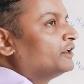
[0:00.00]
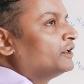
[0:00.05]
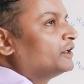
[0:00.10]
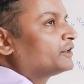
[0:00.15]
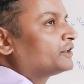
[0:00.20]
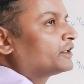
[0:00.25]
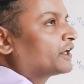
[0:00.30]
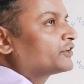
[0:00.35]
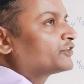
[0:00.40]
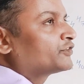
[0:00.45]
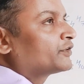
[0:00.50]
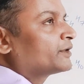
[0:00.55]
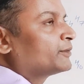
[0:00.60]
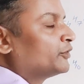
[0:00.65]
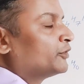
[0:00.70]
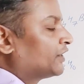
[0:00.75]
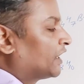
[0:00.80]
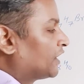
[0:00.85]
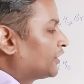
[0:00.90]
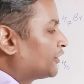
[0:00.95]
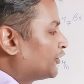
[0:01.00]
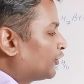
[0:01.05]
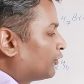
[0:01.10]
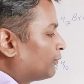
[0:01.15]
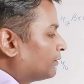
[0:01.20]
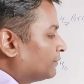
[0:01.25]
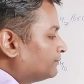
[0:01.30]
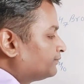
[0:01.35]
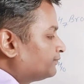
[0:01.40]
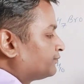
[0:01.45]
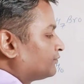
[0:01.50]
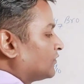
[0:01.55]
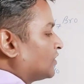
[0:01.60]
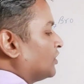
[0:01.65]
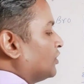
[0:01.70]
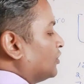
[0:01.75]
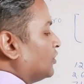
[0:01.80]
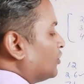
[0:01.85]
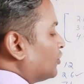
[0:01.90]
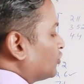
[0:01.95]
tertiary butyl group.
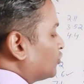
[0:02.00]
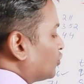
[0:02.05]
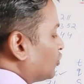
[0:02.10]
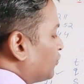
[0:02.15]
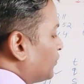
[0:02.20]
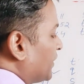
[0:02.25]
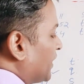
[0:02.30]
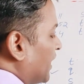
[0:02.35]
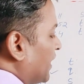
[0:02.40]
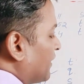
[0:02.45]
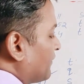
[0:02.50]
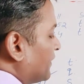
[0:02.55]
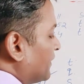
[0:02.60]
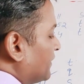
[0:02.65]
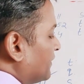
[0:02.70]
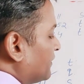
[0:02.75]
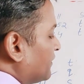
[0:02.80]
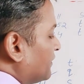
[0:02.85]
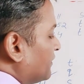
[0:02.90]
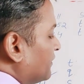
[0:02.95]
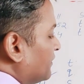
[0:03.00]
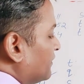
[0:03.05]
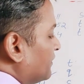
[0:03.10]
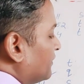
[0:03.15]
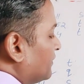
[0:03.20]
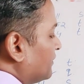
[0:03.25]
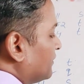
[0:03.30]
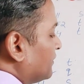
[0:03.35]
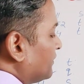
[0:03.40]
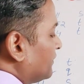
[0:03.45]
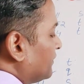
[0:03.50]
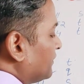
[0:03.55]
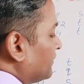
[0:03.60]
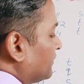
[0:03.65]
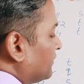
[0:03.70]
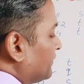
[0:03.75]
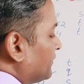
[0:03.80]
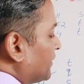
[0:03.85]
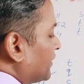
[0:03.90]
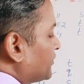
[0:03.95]
So we have a
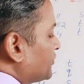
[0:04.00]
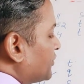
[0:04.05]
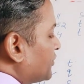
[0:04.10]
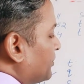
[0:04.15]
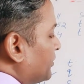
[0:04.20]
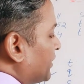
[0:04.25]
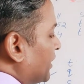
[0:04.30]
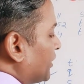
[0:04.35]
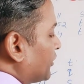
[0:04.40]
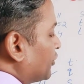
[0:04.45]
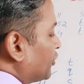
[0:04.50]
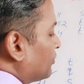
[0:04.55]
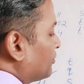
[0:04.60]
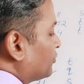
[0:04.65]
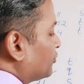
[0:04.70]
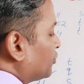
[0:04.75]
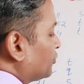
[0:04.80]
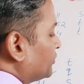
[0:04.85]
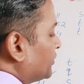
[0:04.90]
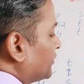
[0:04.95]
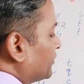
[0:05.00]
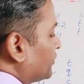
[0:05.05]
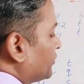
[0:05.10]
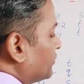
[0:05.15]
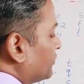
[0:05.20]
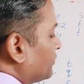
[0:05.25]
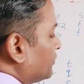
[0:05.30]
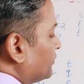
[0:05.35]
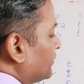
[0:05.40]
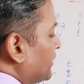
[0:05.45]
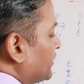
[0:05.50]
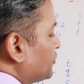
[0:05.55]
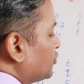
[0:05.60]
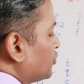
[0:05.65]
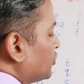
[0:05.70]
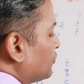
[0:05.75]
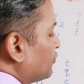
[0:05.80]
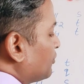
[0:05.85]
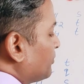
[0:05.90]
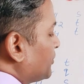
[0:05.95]
tertiary butyl group. So these two
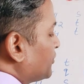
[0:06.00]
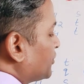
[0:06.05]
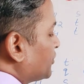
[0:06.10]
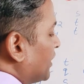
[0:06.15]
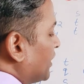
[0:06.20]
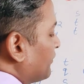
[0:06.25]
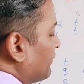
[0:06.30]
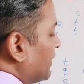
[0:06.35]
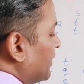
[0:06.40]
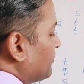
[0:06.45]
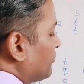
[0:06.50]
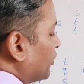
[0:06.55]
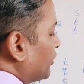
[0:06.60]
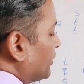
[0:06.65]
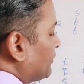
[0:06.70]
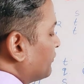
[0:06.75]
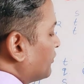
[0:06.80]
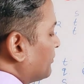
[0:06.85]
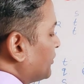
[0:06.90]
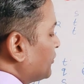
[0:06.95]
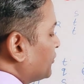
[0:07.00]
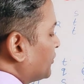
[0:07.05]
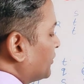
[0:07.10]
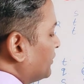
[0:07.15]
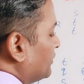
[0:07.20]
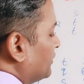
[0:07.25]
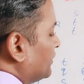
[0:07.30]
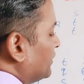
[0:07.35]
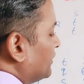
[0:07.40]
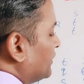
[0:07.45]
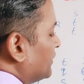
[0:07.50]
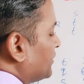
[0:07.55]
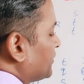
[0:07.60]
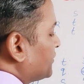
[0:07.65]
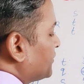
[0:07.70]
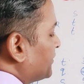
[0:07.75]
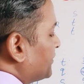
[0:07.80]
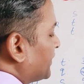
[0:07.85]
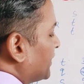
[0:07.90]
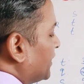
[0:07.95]
information are very important information.
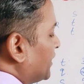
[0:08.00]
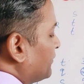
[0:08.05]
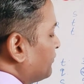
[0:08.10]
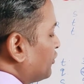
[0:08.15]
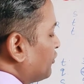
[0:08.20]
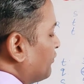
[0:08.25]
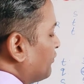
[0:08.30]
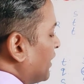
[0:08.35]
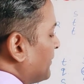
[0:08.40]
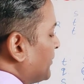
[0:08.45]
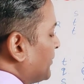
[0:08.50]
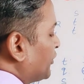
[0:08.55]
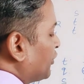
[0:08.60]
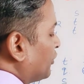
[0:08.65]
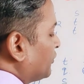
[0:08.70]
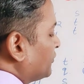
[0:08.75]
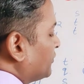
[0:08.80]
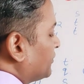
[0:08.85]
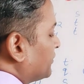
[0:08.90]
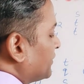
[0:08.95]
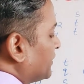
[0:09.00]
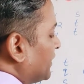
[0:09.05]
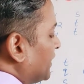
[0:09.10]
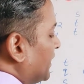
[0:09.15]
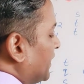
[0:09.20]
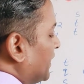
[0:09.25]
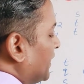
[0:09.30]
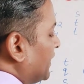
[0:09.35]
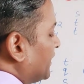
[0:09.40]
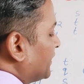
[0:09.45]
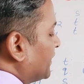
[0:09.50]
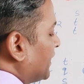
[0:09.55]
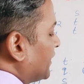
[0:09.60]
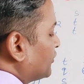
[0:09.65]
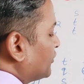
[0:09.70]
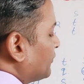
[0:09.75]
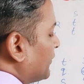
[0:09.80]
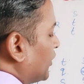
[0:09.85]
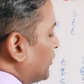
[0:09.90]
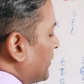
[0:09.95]
Singlet for 5 protons in case
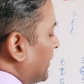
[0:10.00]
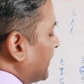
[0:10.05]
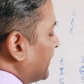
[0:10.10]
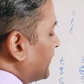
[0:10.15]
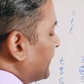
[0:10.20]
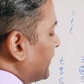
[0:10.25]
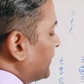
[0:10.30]
of aromatic ring